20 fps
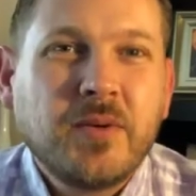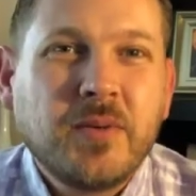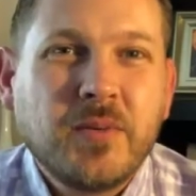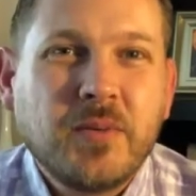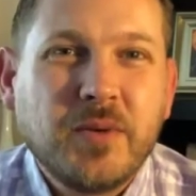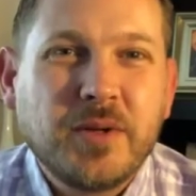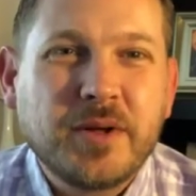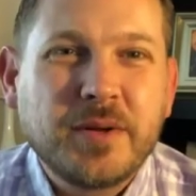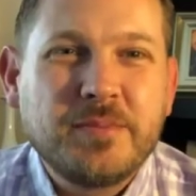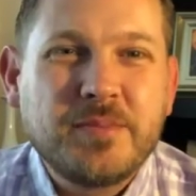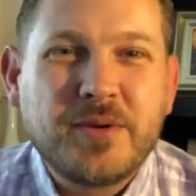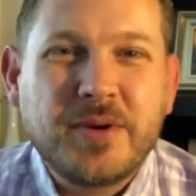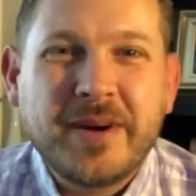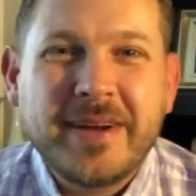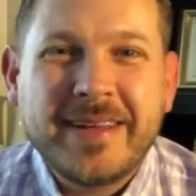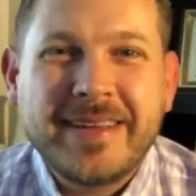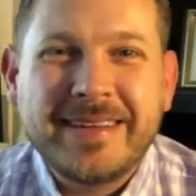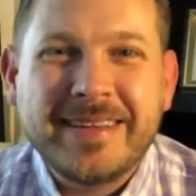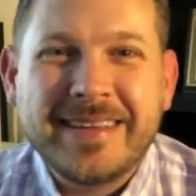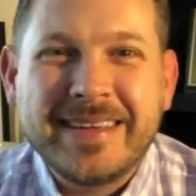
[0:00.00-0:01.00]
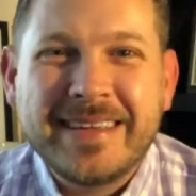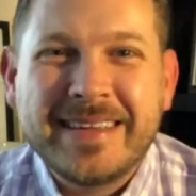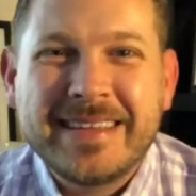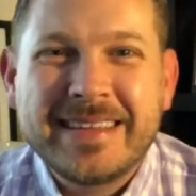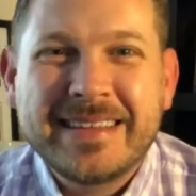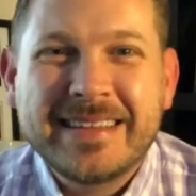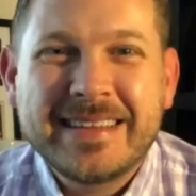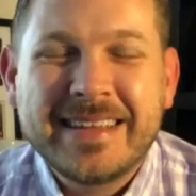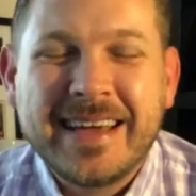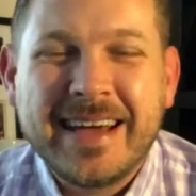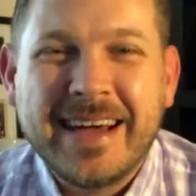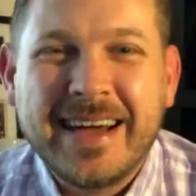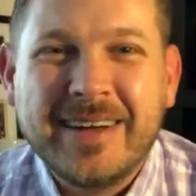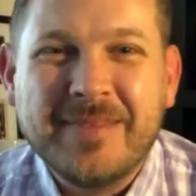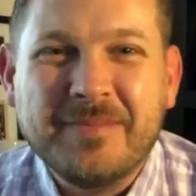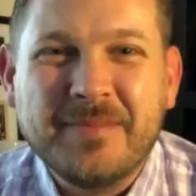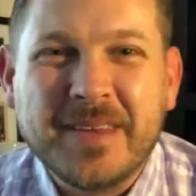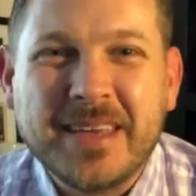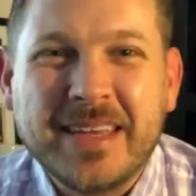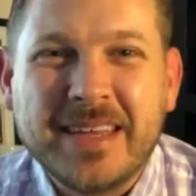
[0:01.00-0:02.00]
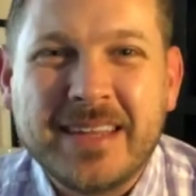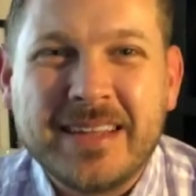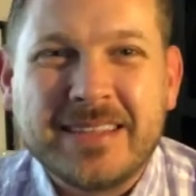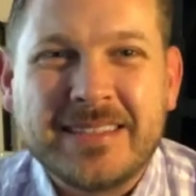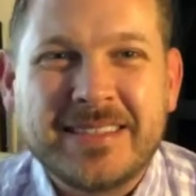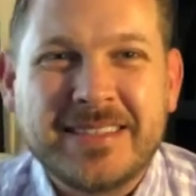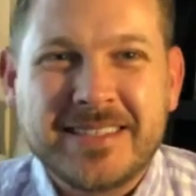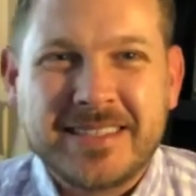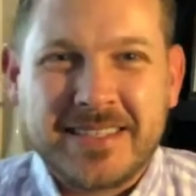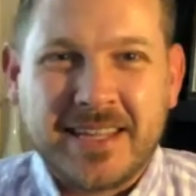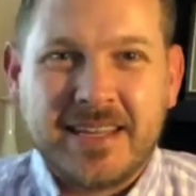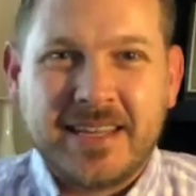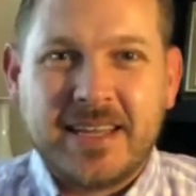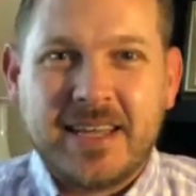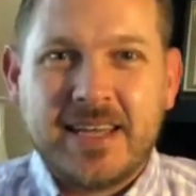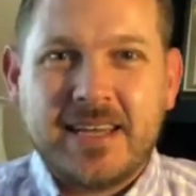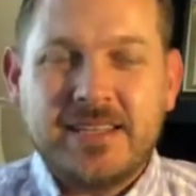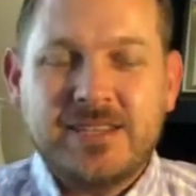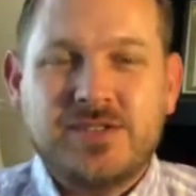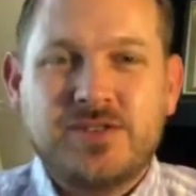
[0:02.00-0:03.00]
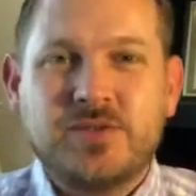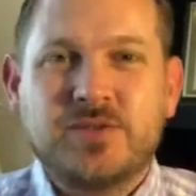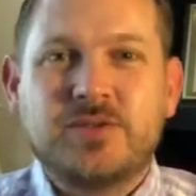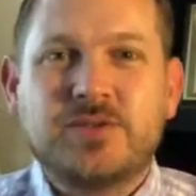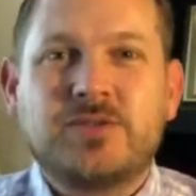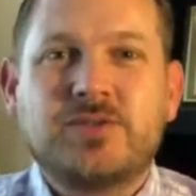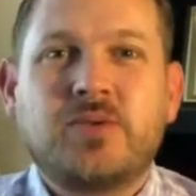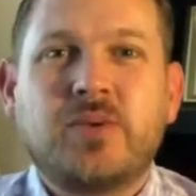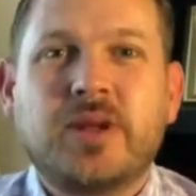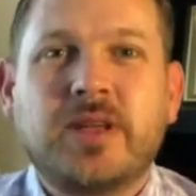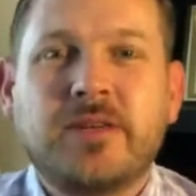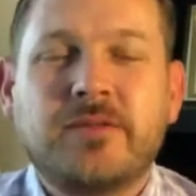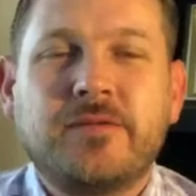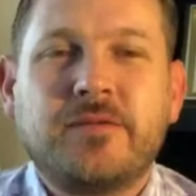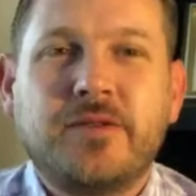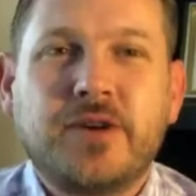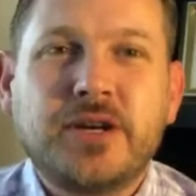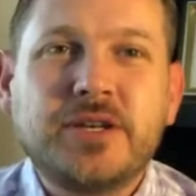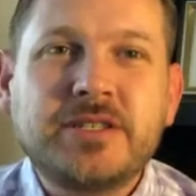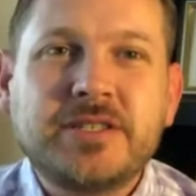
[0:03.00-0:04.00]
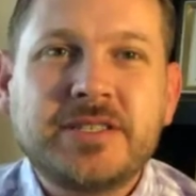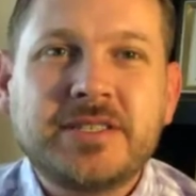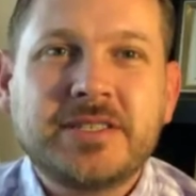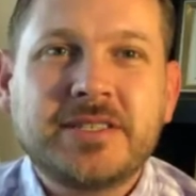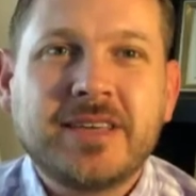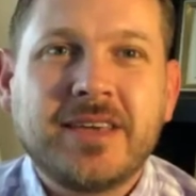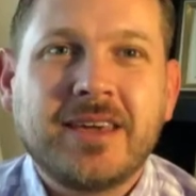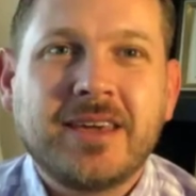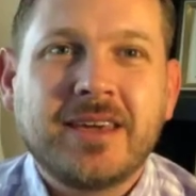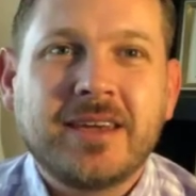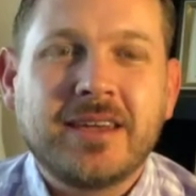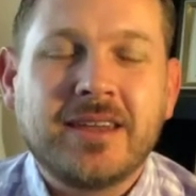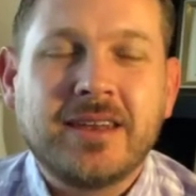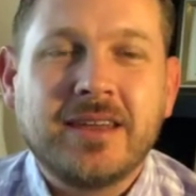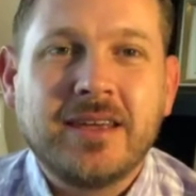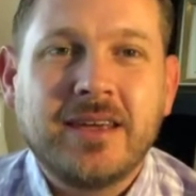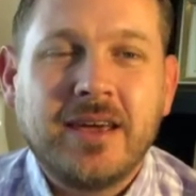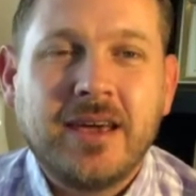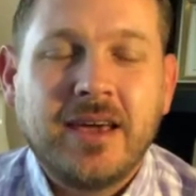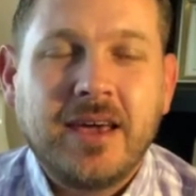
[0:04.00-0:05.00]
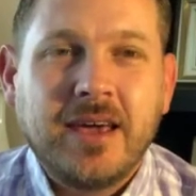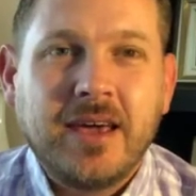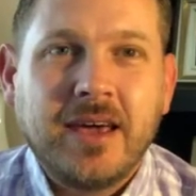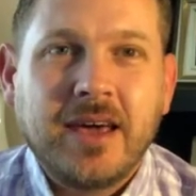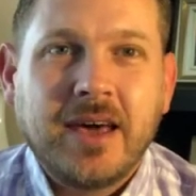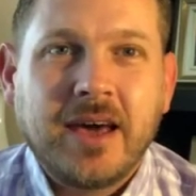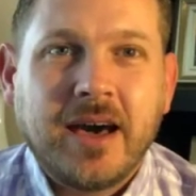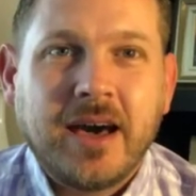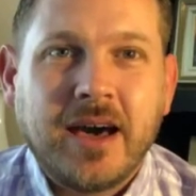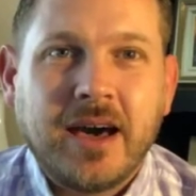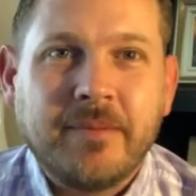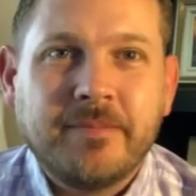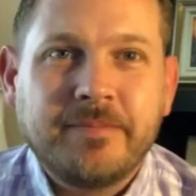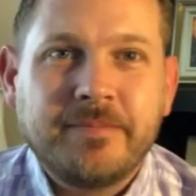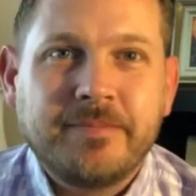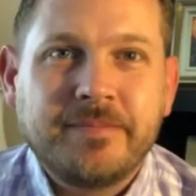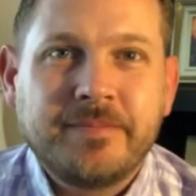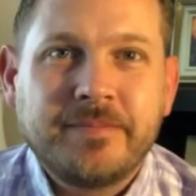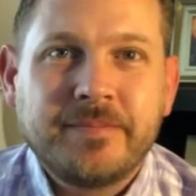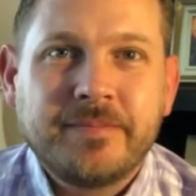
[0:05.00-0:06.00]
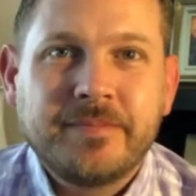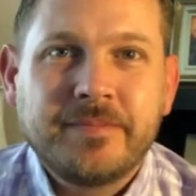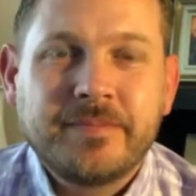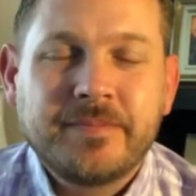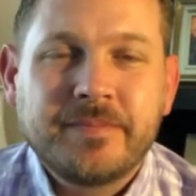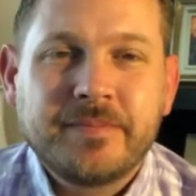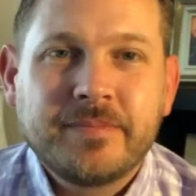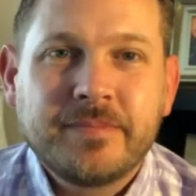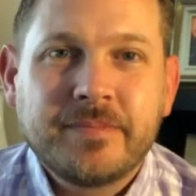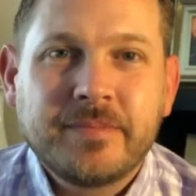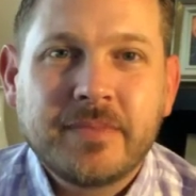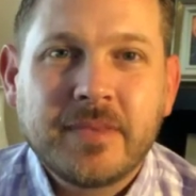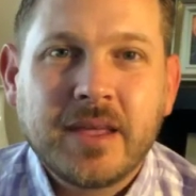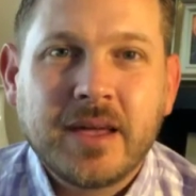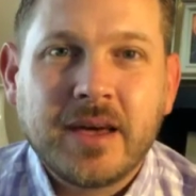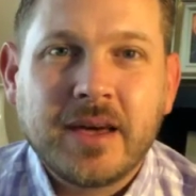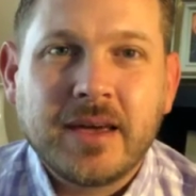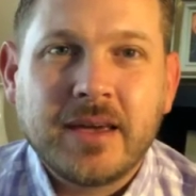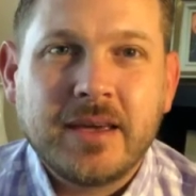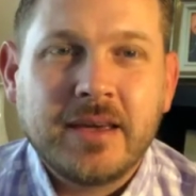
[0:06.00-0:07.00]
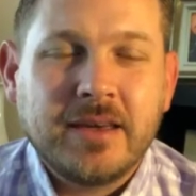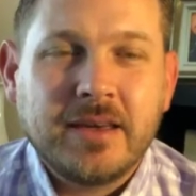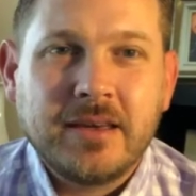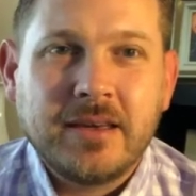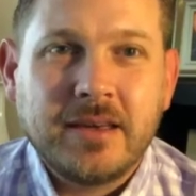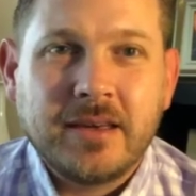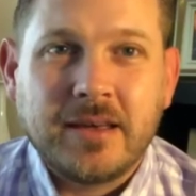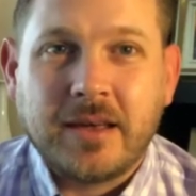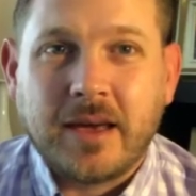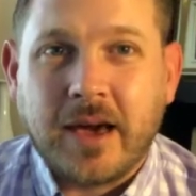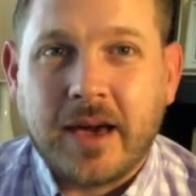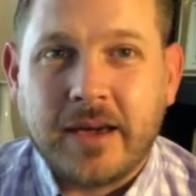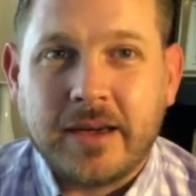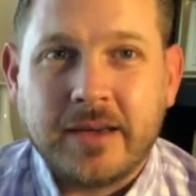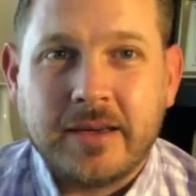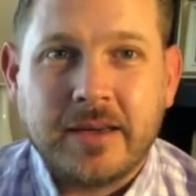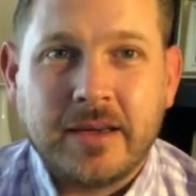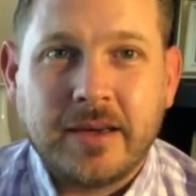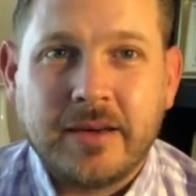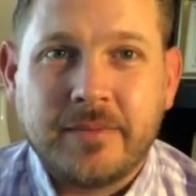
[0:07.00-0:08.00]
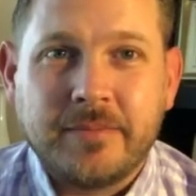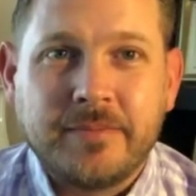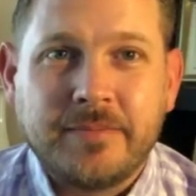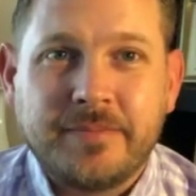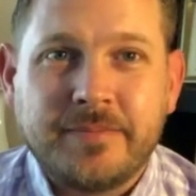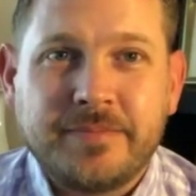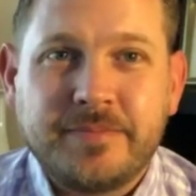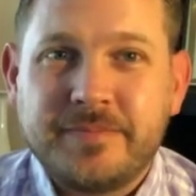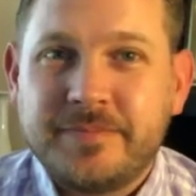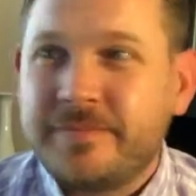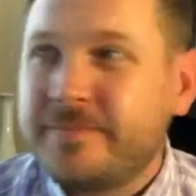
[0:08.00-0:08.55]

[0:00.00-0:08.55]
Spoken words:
Well, good morning. It is Sunday, June 21st, and um, I, I am